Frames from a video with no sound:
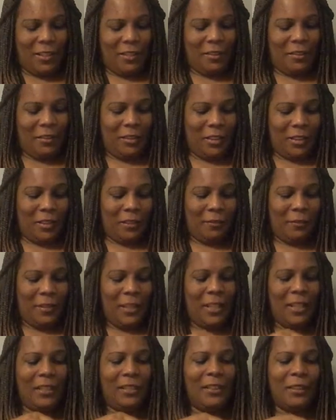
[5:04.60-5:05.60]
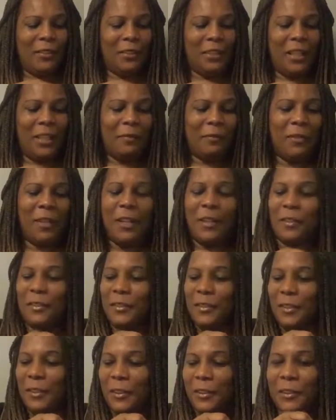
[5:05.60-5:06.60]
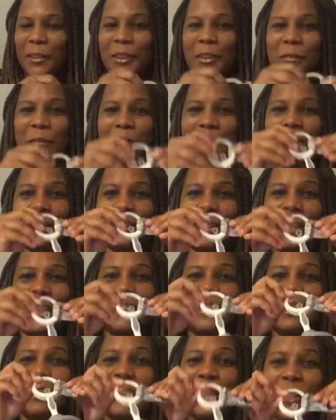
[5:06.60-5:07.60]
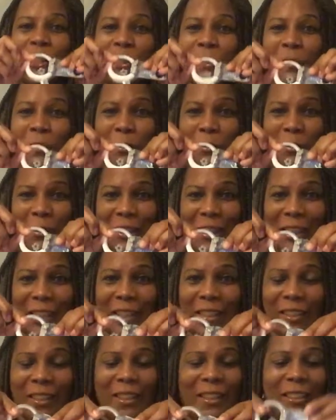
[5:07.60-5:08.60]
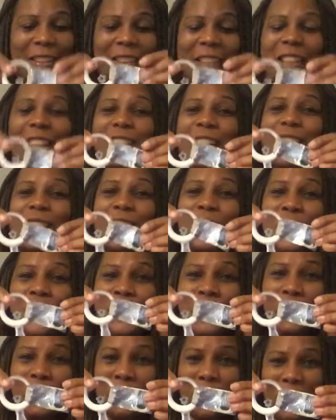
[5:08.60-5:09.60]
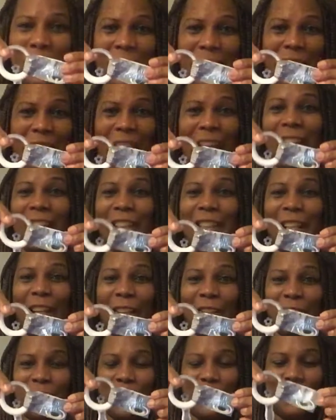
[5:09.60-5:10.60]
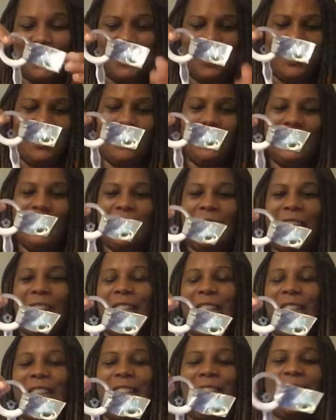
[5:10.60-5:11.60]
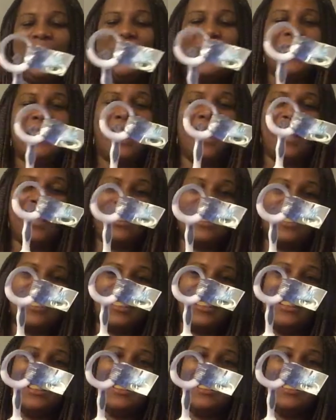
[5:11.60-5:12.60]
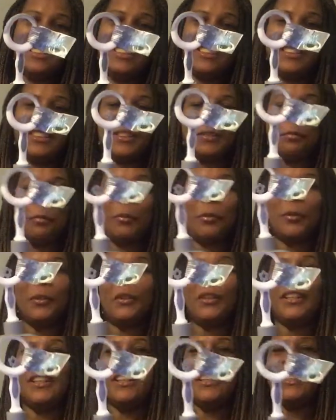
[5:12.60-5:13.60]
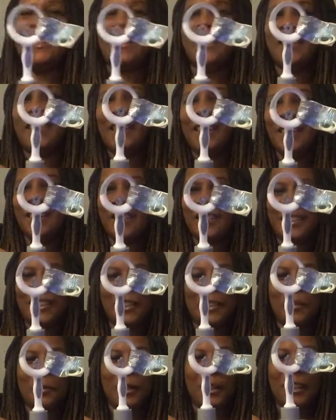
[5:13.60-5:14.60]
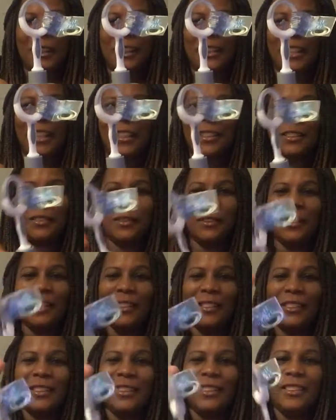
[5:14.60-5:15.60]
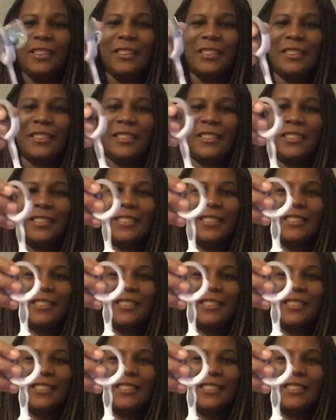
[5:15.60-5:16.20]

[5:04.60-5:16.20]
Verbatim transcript: Okay. Look what I found, though. It was this new. This is new at Dollar Tree. Yes. Isn't this pretty. Could anybody guess what this is?